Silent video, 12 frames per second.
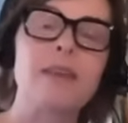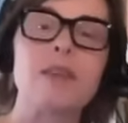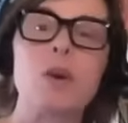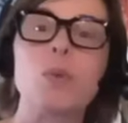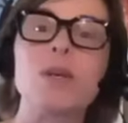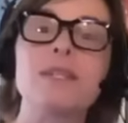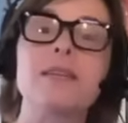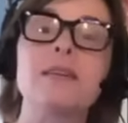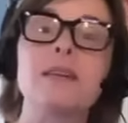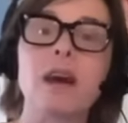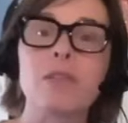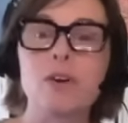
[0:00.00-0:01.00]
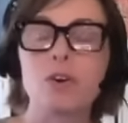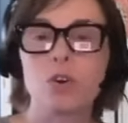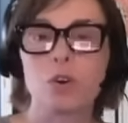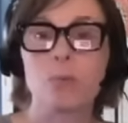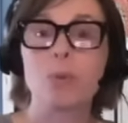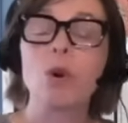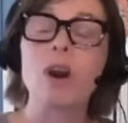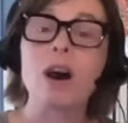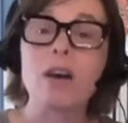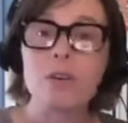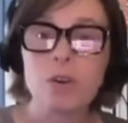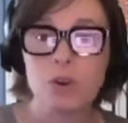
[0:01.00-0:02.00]
there was another group or
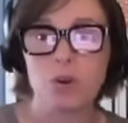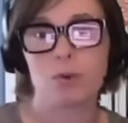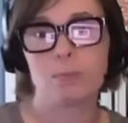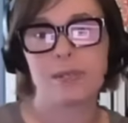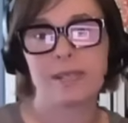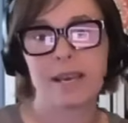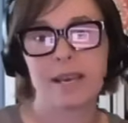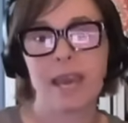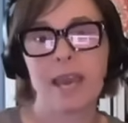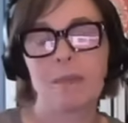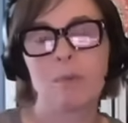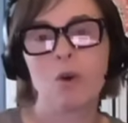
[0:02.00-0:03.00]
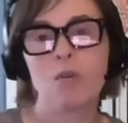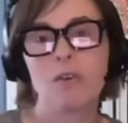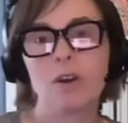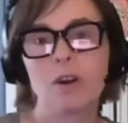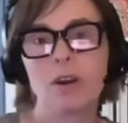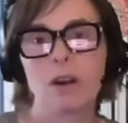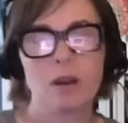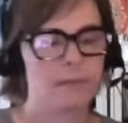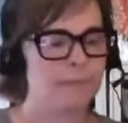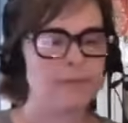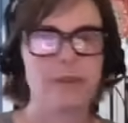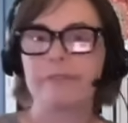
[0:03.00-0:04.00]
other groups that came over
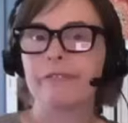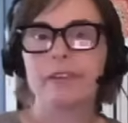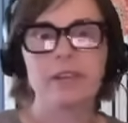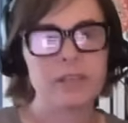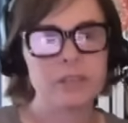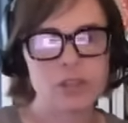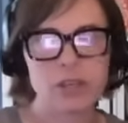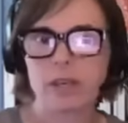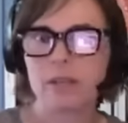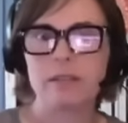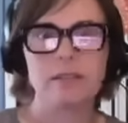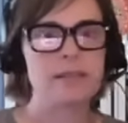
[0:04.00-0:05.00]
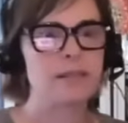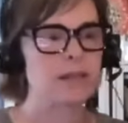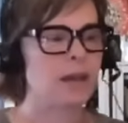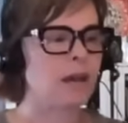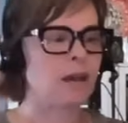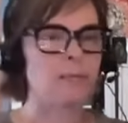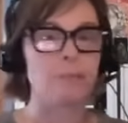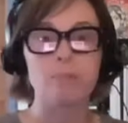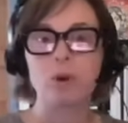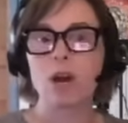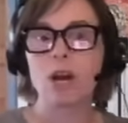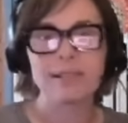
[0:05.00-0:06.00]
the Phoenicians, um,
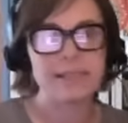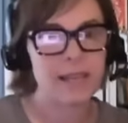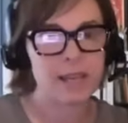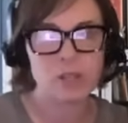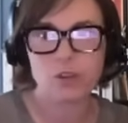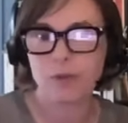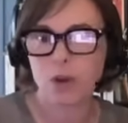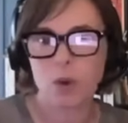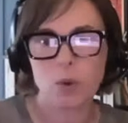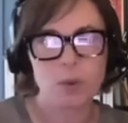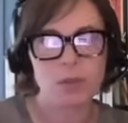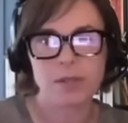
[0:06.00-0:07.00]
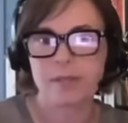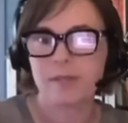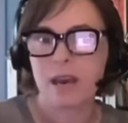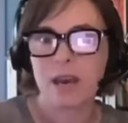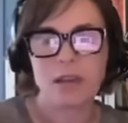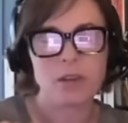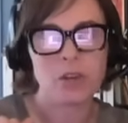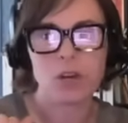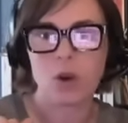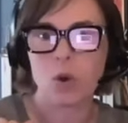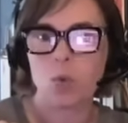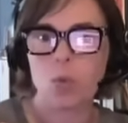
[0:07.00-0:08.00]
Bronze Age folks that, you
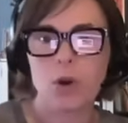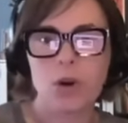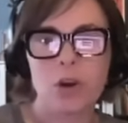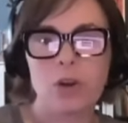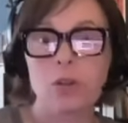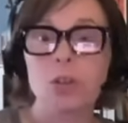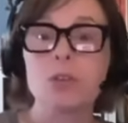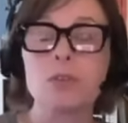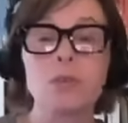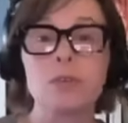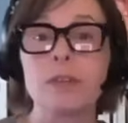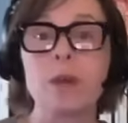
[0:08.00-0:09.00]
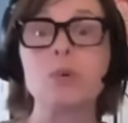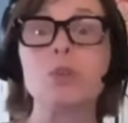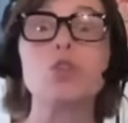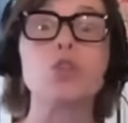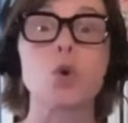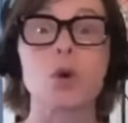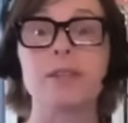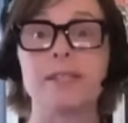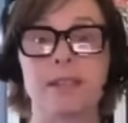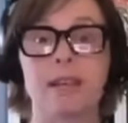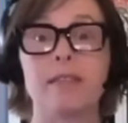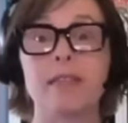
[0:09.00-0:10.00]
know, were, they were sourcing, they